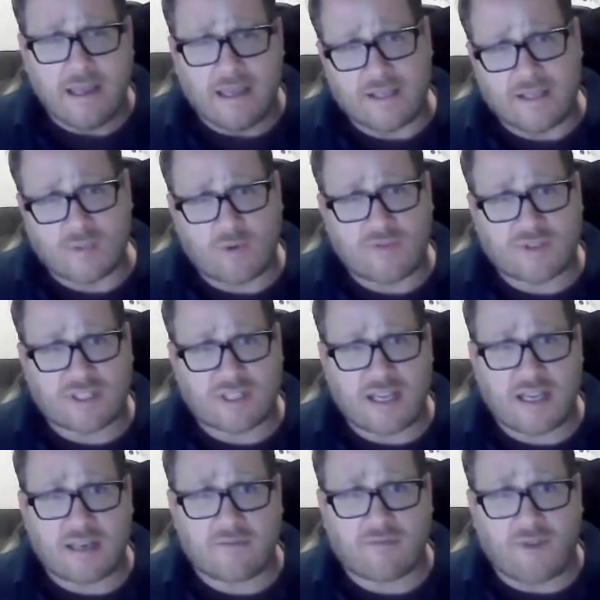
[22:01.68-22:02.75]
is we've
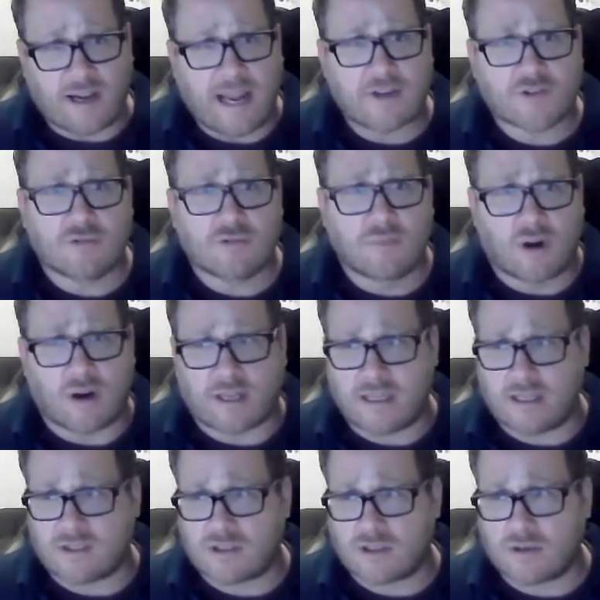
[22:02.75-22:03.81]
seen financial
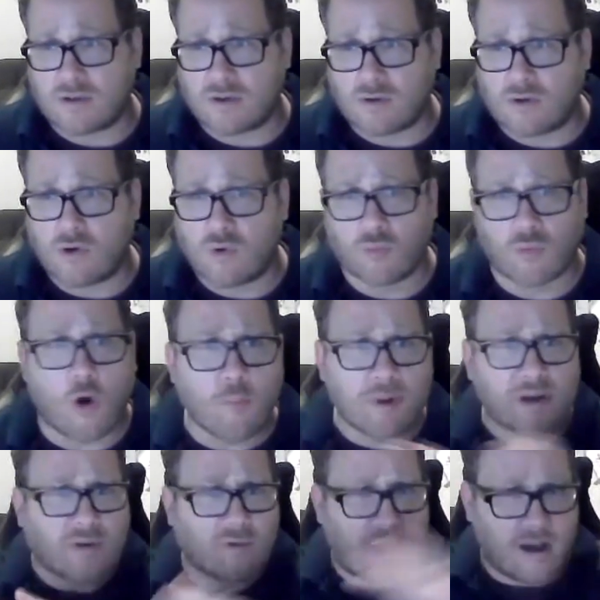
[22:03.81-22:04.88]
markets
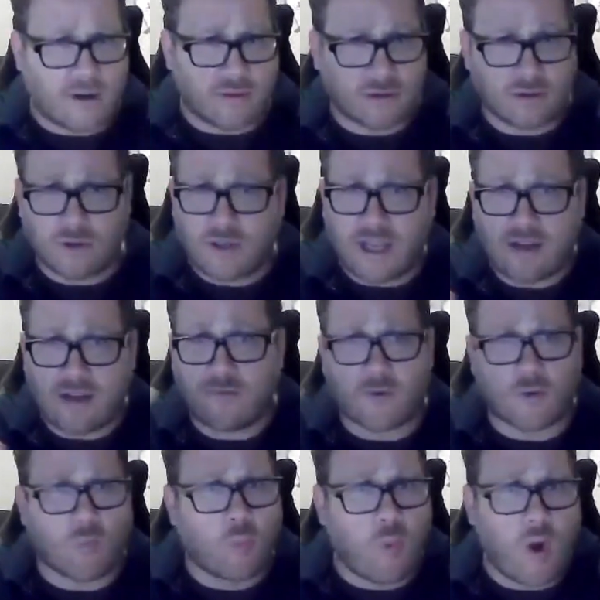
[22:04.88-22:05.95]
groping around looking
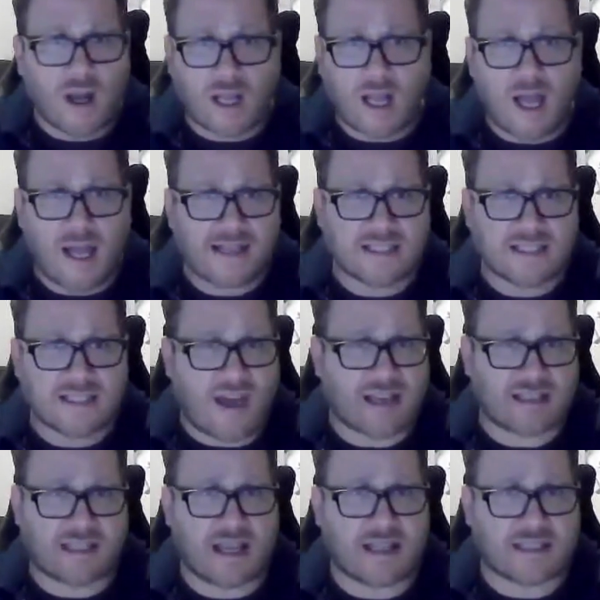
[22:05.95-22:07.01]
for what kinds of
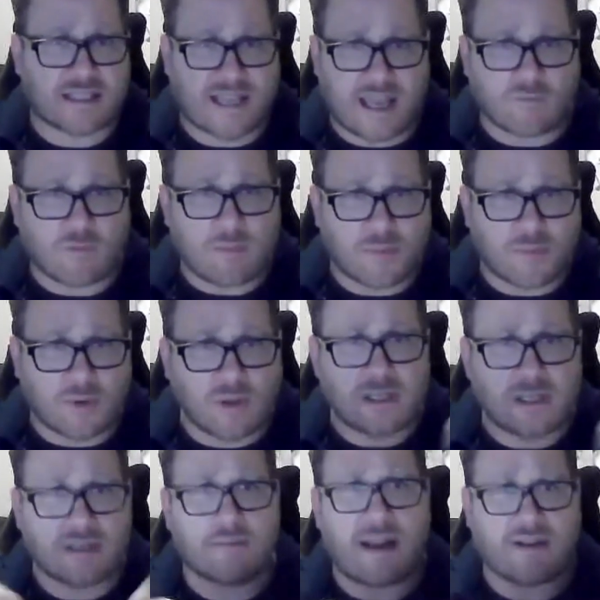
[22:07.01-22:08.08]
assets can we pull
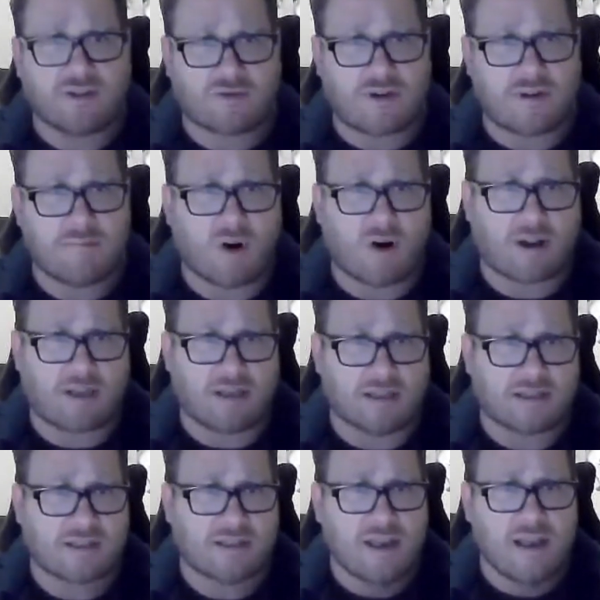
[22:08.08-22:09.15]
into mainstream
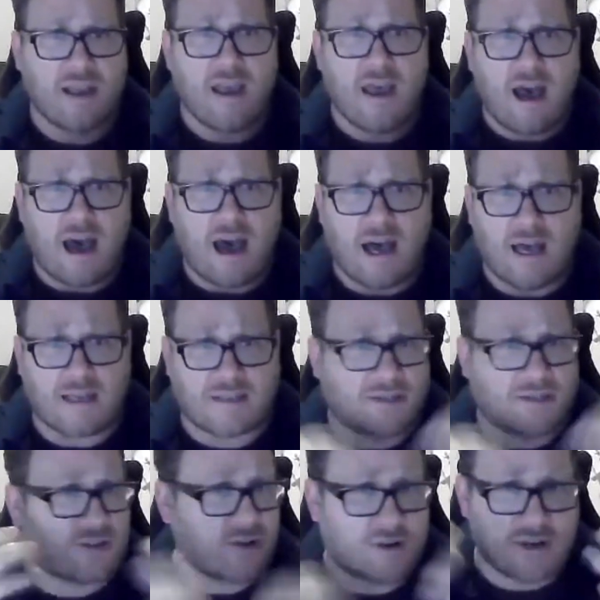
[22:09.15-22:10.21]
markets to
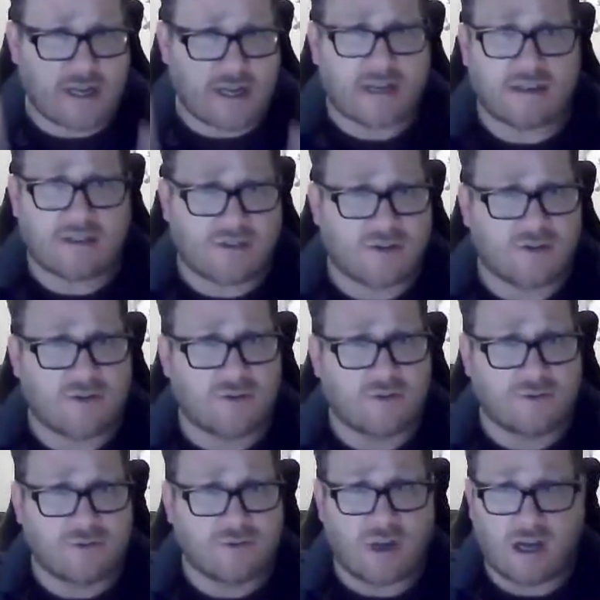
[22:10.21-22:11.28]
turn
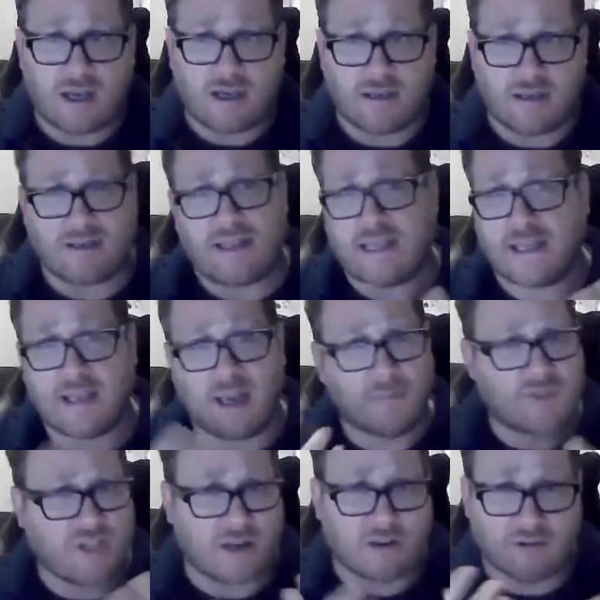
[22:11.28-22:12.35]
into income
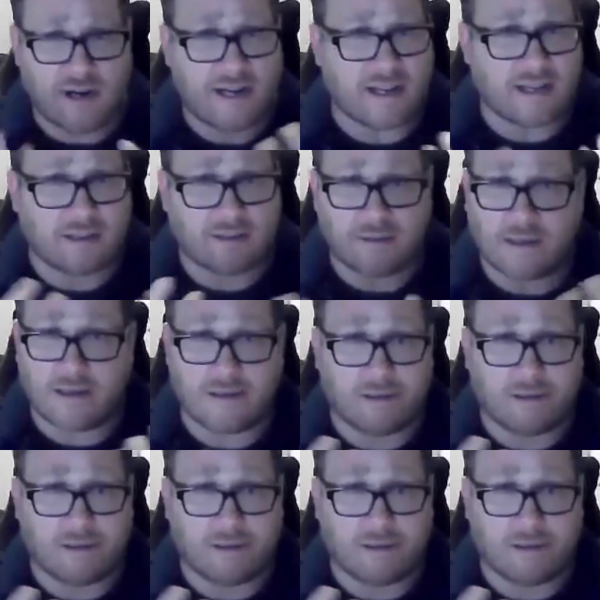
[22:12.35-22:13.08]
generating